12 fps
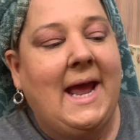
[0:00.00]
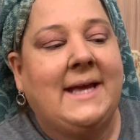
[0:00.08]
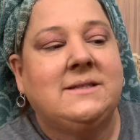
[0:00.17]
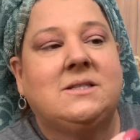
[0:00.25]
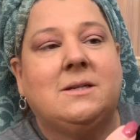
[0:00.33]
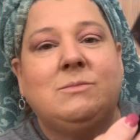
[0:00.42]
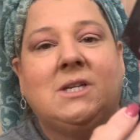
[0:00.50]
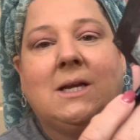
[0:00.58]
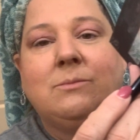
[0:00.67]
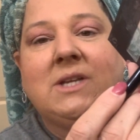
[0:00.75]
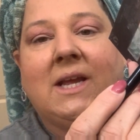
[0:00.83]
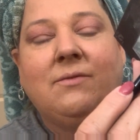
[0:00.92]
and
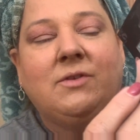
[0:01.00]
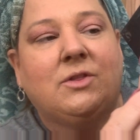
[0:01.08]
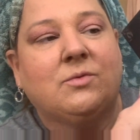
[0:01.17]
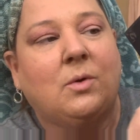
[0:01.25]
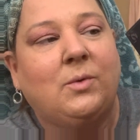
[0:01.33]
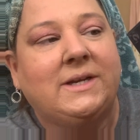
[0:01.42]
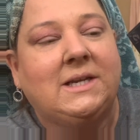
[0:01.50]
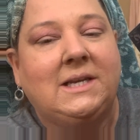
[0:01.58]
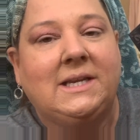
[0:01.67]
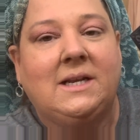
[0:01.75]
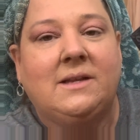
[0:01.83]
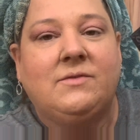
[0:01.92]
sometimes I even throw in a
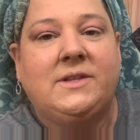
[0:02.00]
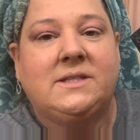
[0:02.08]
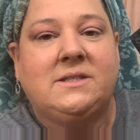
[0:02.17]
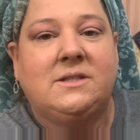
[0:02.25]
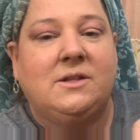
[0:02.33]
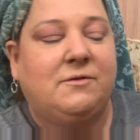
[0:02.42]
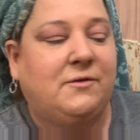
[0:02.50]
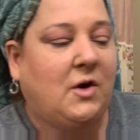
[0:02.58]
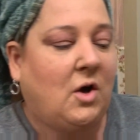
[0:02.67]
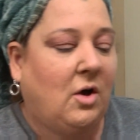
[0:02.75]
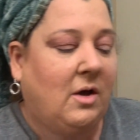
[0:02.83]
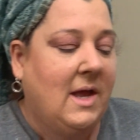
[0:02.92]
little of this in the
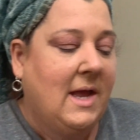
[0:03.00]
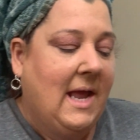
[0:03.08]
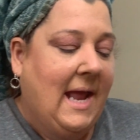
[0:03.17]
fall.